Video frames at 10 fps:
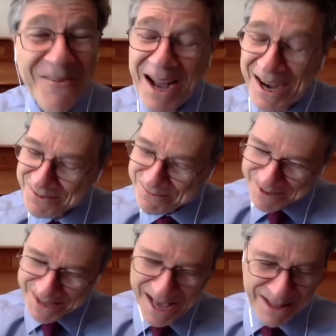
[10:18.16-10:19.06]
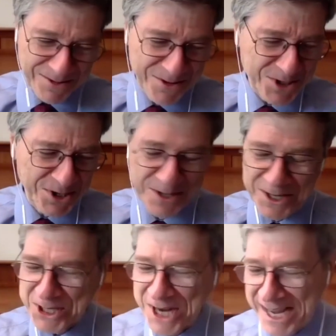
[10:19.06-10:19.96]
Well, yeah, you
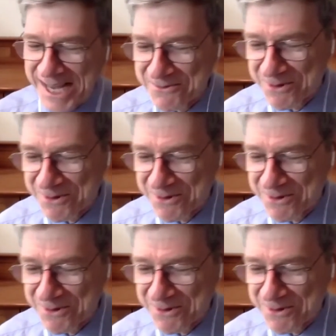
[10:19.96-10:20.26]
should check in